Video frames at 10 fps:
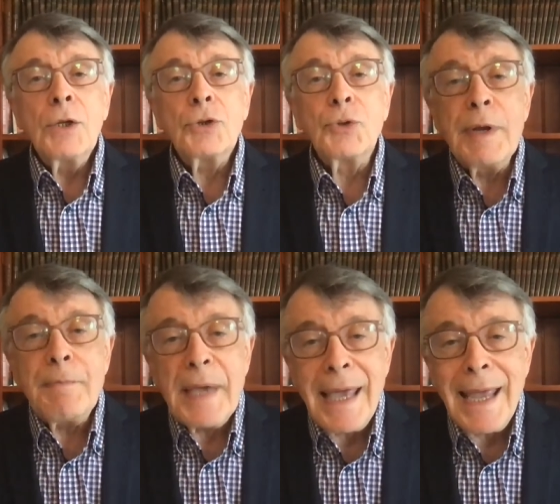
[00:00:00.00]
to
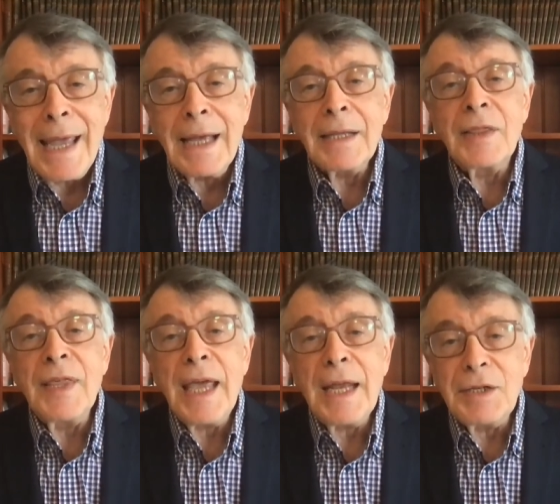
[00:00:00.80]
repair
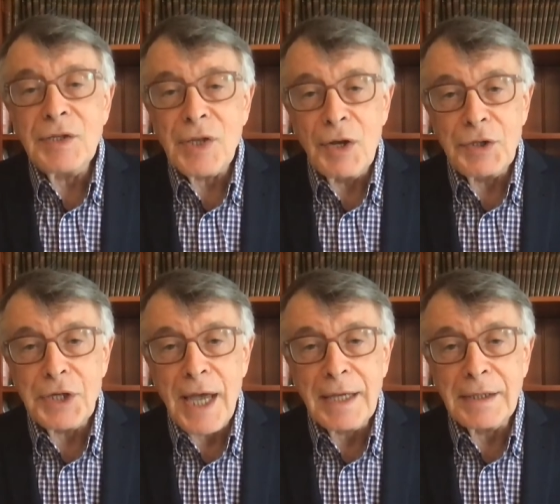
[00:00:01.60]
their
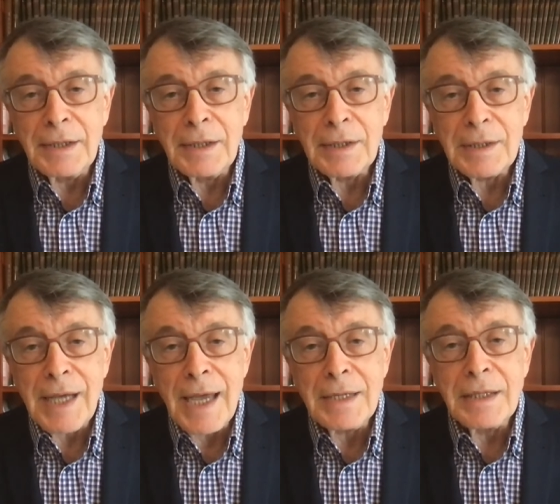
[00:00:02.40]
dissociated
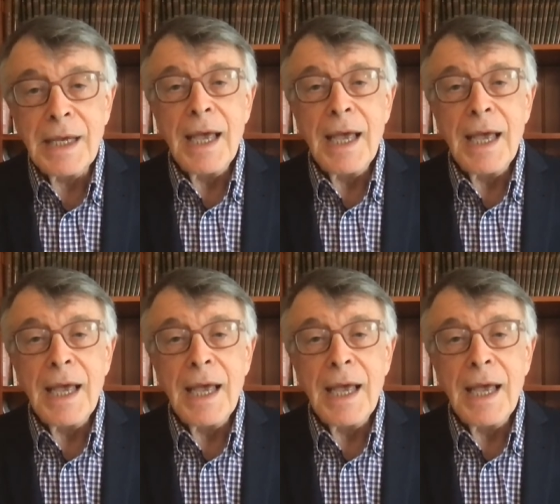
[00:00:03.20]
state